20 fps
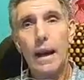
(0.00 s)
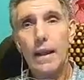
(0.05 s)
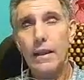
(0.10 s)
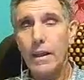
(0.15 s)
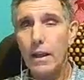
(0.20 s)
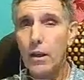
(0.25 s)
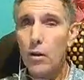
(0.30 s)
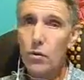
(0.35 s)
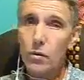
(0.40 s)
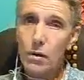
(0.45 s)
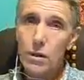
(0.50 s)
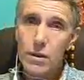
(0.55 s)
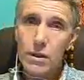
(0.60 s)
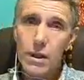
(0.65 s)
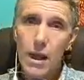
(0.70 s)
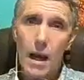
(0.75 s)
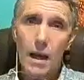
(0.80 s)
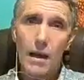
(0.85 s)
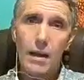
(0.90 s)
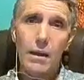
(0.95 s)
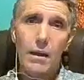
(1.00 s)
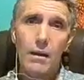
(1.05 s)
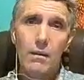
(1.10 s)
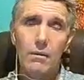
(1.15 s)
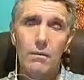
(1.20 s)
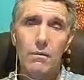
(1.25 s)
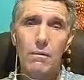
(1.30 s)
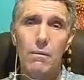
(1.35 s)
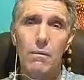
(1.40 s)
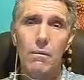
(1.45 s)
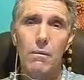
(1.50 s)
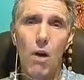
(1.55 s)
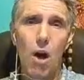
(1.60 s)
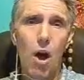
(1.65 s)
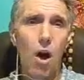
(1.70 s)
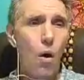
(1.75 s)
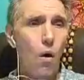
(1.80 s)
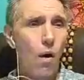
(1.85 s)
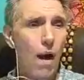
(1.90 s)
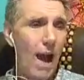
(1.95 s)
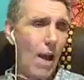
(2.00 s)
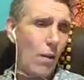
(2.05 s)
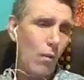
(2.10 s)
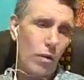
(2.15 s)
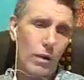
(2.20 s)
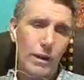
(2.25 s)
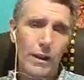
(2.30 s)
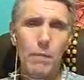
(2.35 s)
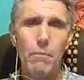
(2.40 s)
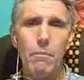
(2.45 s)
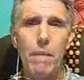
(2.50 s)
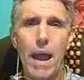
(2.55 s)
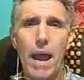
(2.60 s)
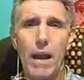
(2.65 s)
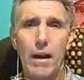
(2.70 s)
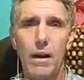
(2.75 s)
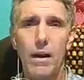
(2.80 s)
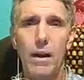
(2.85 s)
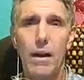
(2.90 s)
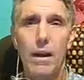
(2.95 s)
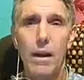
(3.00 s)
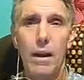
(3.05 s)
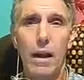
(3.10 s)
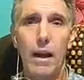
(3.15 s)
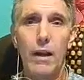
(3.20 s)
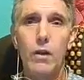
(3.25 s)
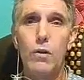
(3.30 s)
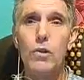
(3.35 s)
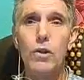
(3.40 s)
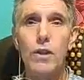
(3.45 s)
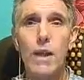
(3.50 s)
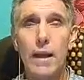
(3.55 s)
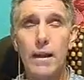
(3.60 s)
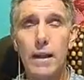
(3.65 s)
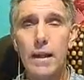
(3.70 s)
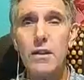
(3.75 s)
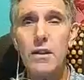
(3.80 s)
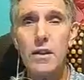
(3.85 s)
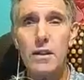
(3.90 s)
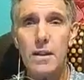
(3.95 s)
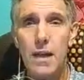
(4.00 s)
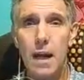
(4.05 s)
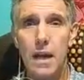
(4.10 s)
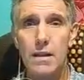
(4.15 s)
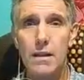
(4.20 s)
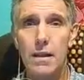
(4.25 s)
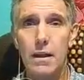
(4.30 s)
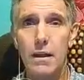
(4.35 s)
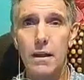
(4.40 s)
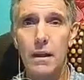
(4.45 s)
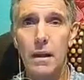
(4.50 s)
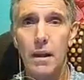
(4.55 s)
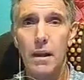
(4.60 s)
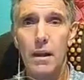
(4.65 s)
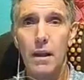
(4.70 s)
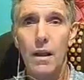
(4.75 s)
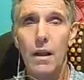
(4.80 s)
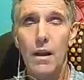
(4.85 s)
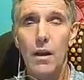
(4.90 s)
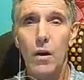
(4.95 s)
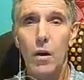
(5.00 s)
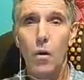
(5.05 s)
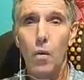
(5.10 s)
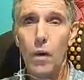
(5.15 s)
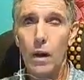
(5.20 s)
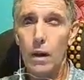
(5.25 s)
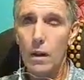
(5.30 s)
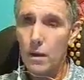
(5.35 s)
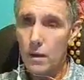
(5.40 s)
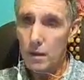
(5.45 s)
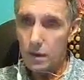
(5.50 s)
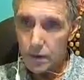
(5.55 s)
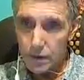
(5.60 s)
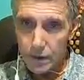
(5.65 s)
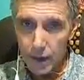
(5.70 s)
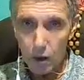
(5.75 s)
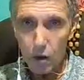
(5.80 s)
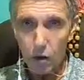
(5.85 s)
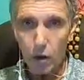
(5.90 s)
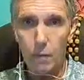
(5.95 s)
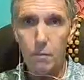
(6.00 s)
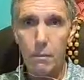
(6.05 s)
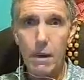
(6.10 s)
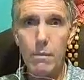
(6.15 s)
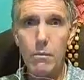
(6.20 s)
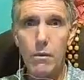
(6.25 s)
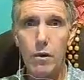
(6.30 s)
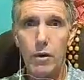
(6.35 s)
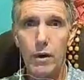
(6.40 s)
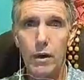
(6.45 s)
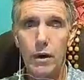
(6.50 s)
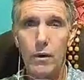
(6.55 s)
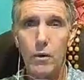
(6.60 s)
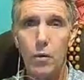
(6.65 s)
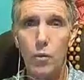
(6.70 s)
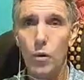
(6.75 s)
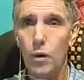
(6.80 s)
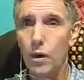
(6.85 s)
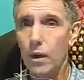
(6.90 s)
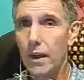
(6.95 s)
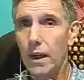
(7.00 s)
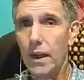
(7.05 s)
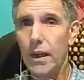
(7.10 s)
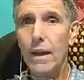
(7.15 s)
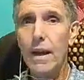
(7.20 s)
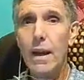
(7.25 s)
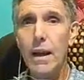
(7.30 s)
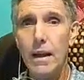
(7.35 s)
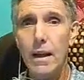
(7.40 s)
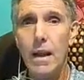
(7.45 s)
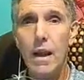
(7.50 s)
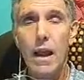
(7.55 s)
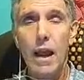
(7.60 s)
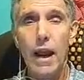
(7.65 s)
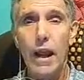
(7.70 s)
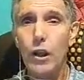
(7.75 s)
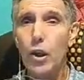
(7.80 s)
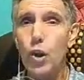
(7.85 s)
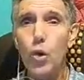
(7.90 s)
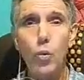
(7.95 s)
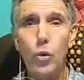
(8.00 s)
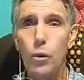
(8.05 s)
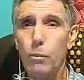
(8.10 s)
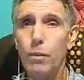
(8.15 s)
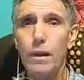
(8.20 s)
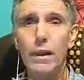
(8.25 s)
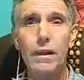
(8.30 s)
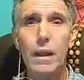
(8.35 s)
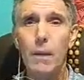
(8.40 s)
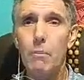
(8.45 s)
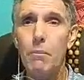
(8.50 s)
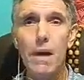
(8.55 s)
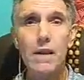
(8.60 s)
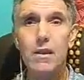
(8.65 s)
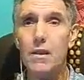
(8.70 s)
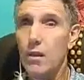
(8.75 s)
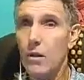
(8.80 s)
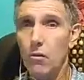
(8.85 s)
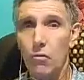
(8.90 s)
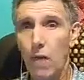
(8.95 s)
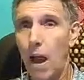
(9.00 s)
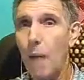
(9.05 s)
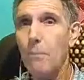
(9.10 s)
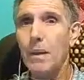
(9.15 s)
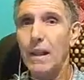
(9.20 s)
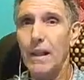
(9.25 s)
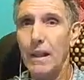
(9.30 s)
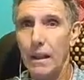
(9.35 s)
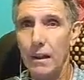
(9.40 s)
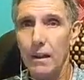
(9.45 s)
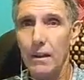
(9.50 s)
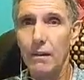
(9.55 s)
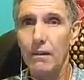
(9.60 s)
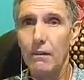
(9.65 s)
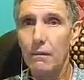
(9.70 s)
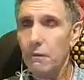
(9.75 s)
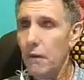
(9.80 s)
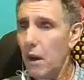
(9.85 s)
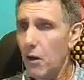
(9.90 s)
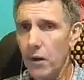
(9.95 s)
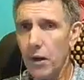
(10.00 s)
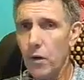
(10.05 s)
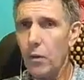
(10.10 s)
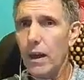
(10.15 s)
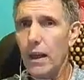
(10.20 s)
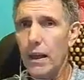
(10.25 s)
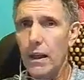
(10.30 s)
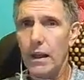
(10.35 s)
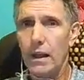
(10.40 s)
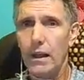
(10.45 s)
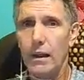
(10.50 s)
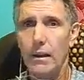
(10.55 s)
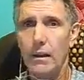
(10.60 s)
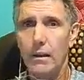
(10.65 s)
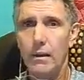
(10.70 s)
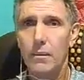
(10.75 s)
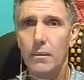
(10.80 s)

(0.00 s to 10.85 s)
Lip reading: and then you decide, wow, I want them back, and you start exercising, well, cellular memory will kick in and you will build up muscle rapidly, very quickly.